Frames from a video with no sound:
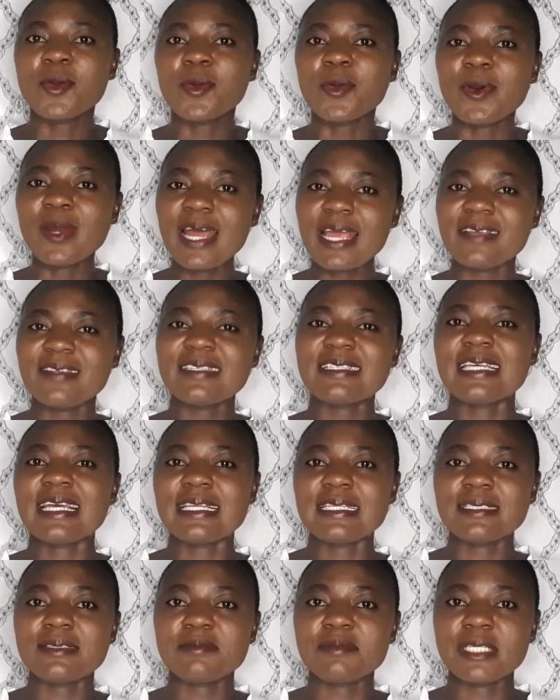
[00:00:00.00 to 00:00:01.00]
What are you
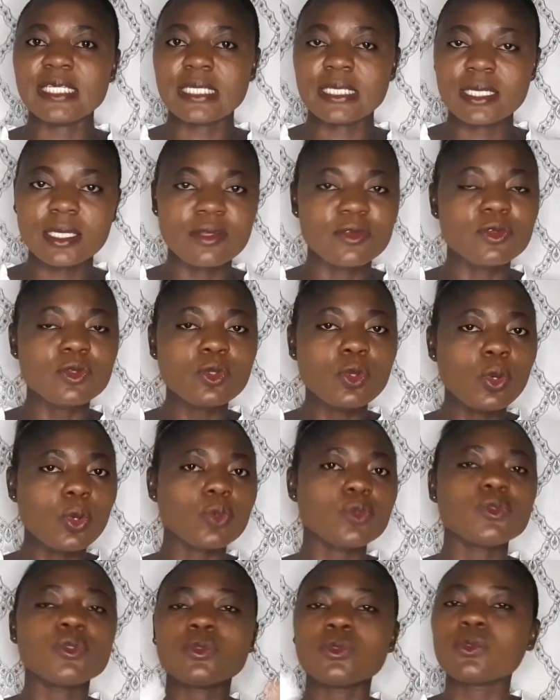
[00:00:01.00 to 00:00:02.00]
telling me? No,
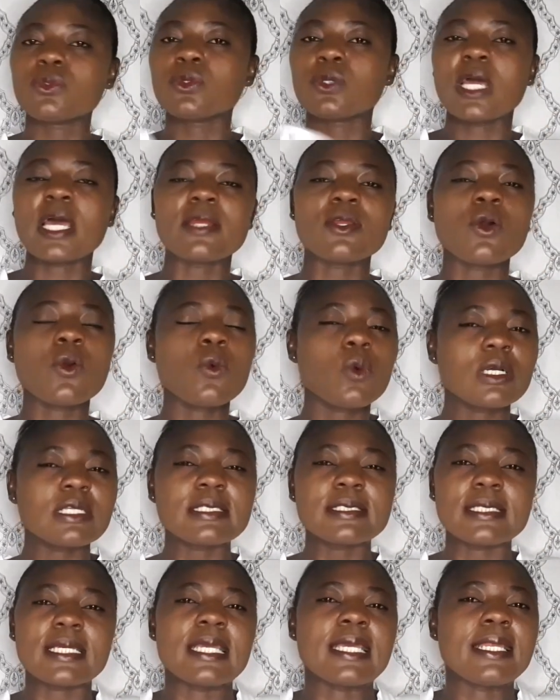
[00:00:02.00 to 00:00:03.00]
no, no, no, I don't
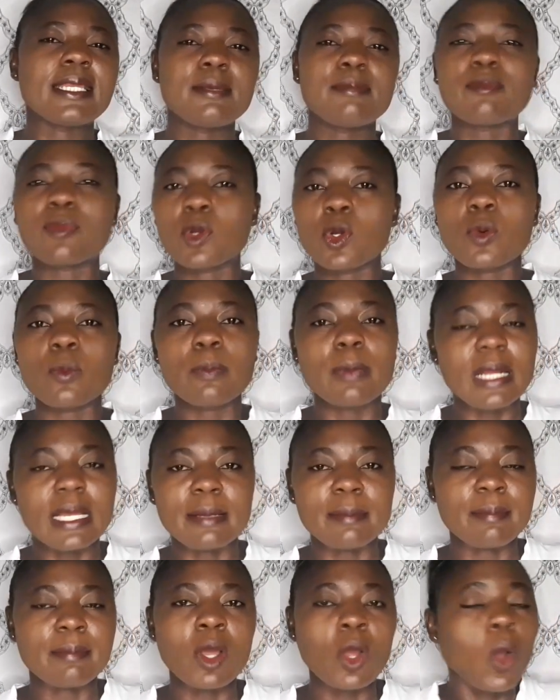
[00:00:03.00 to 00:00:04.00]
want any
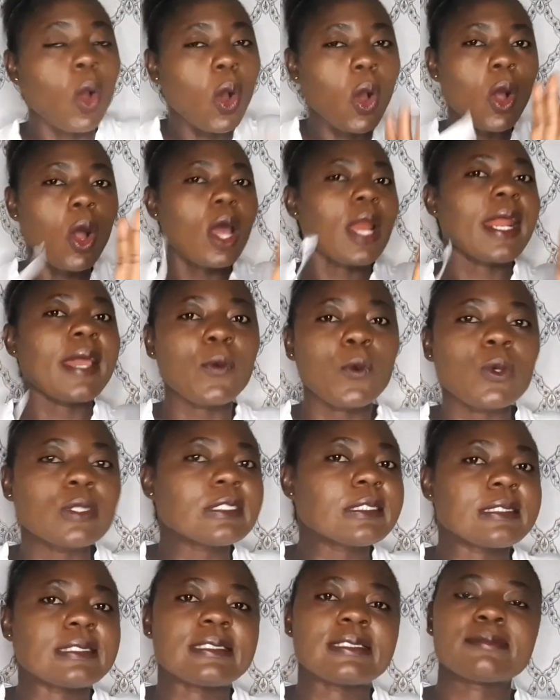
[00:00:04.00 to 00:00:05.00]
problem. All I
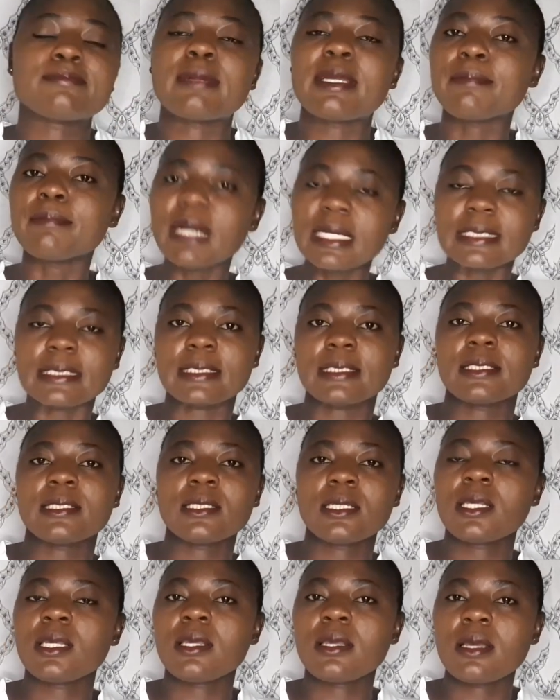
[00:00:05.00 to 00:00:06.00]
want is my money.
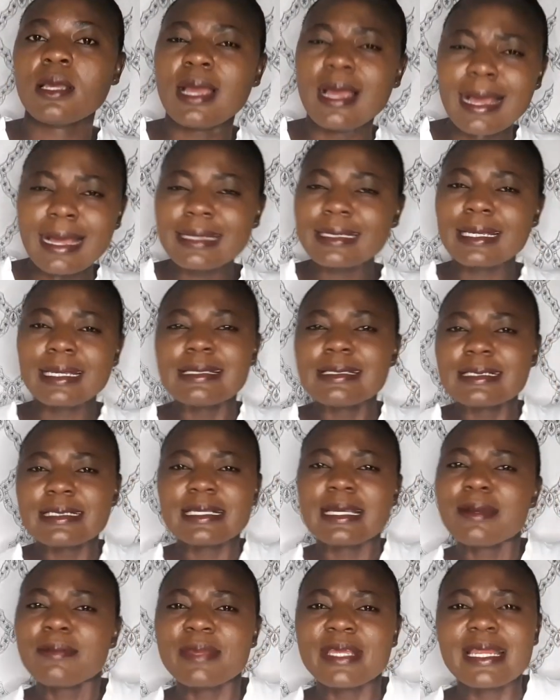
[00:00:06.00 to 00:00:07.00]
How can you
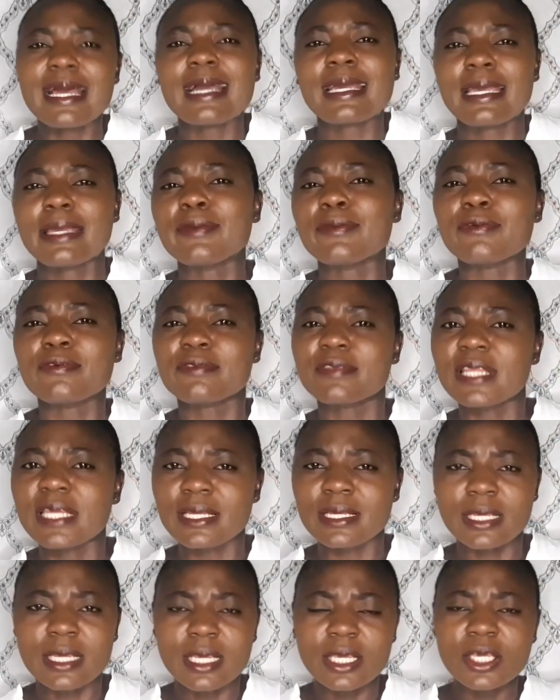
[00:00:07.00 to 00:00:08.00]
tell me that kind of
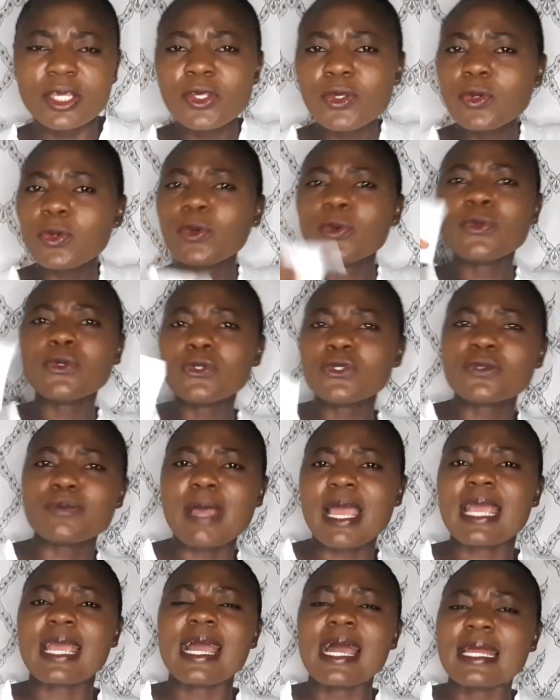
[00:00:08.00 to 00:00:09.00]
thing? You use
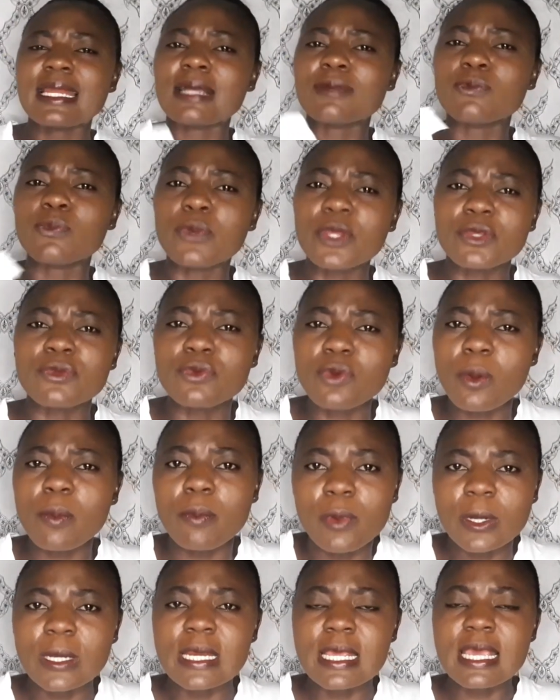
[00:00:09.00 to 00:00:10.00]
my card and withdraw
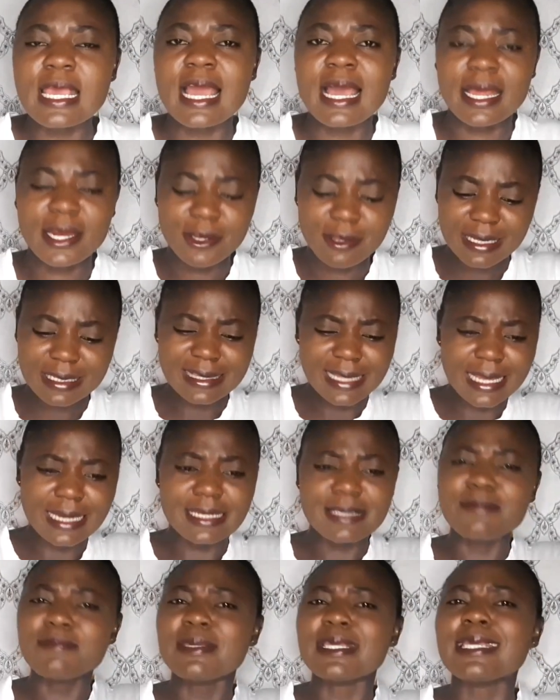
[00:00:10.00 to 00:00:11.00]
money and you are
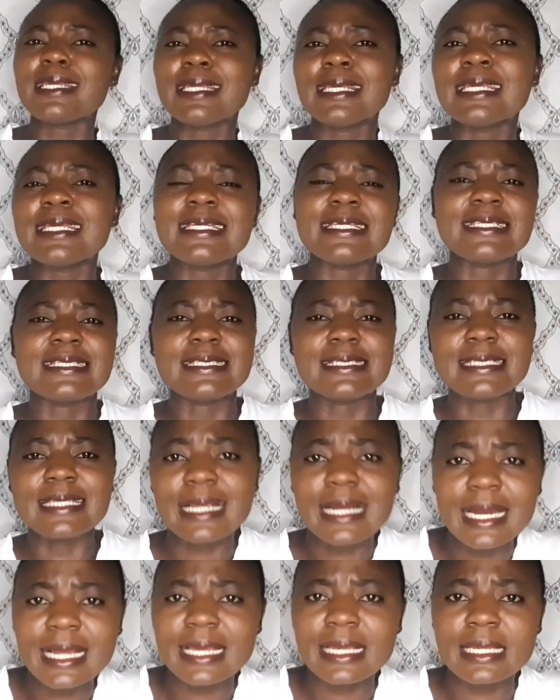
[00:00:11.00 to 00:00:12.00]
telling me it's
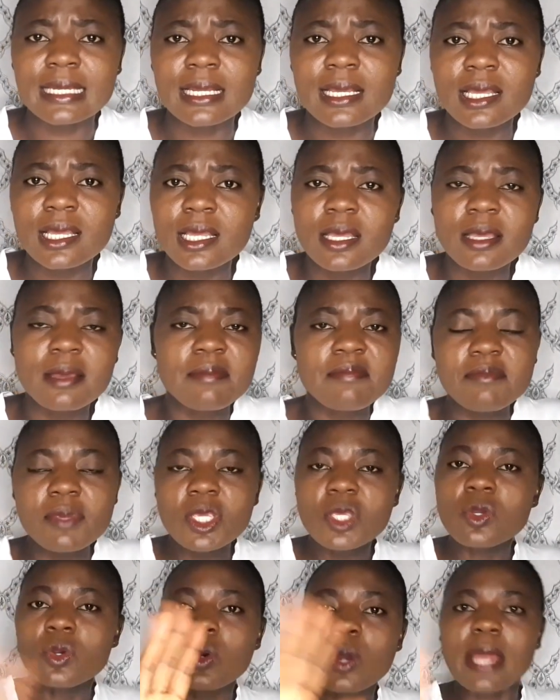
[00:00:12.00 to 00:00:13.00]
decline. Me,
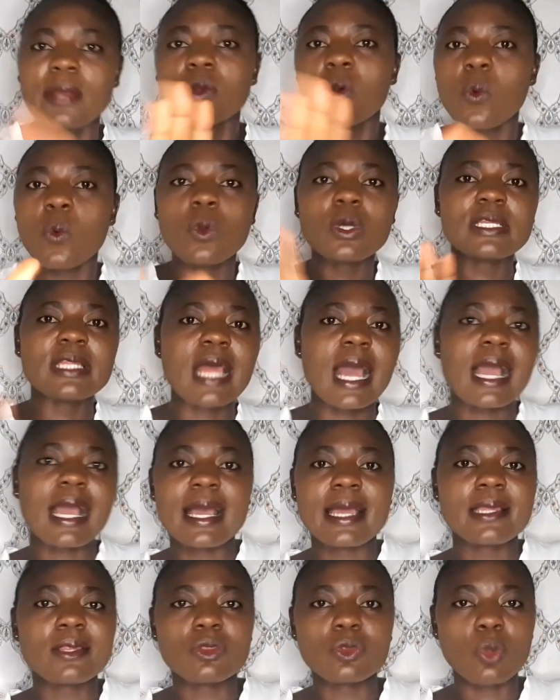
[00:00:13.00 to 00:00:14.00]
I don't want that
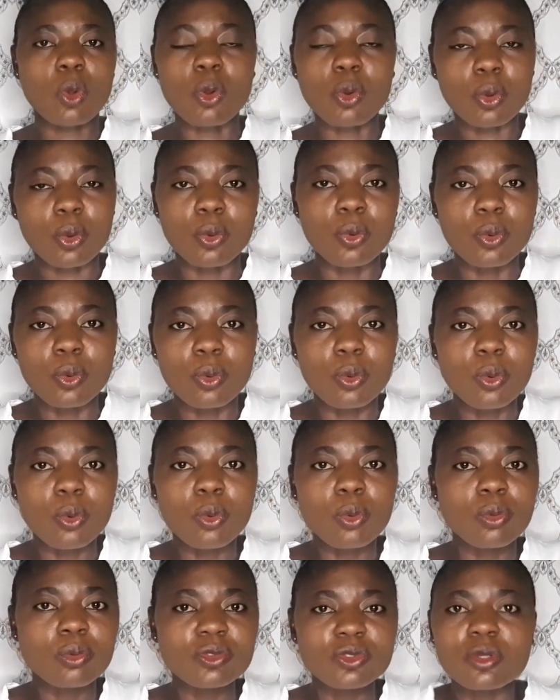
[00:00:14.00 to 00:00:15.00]
kind talk. Oh,
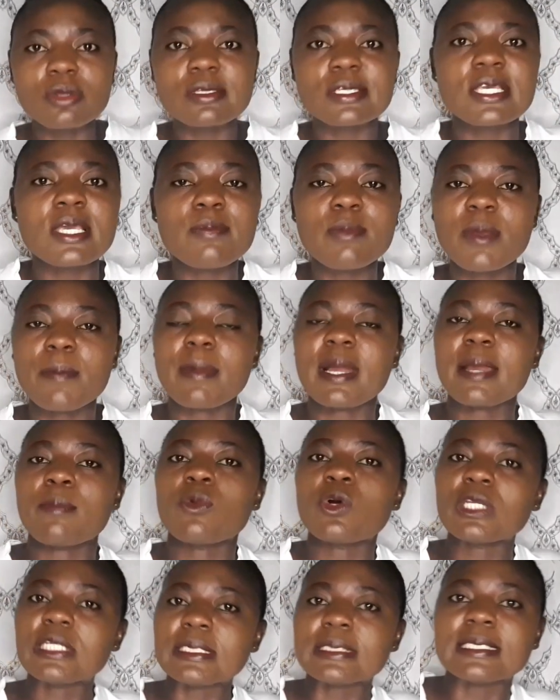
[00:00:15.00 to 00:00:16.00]
just give me my
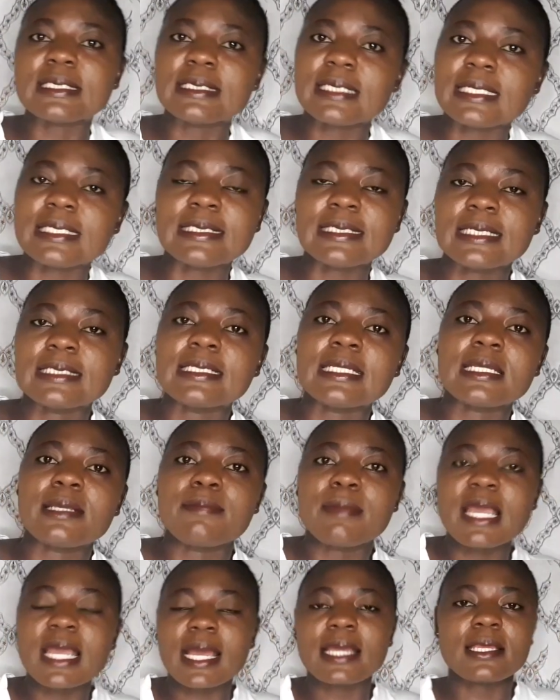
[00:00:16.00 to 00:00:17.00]
money. Jejely,
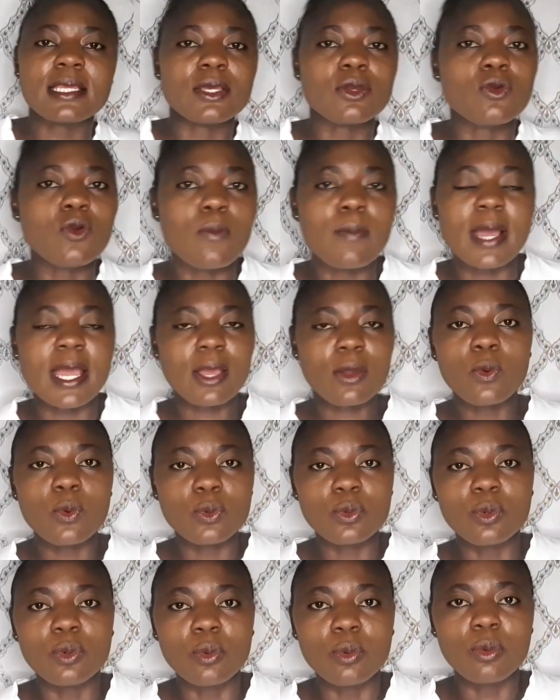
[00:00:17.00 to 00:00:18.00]
make I dey go my
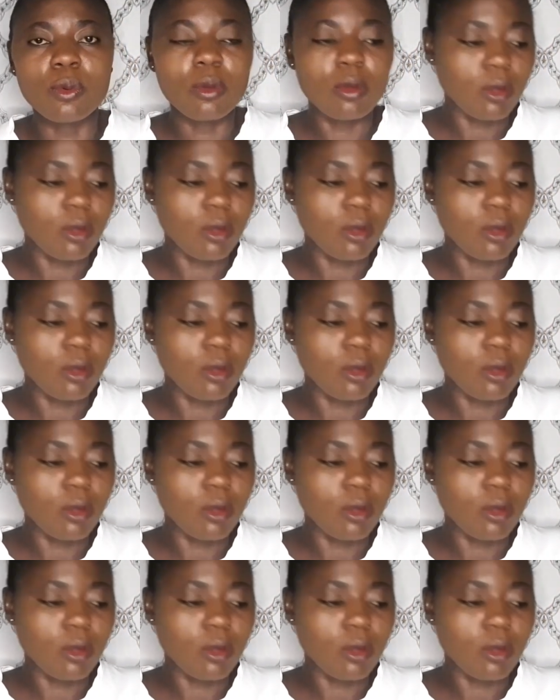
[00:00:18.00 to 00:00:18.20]
own. No.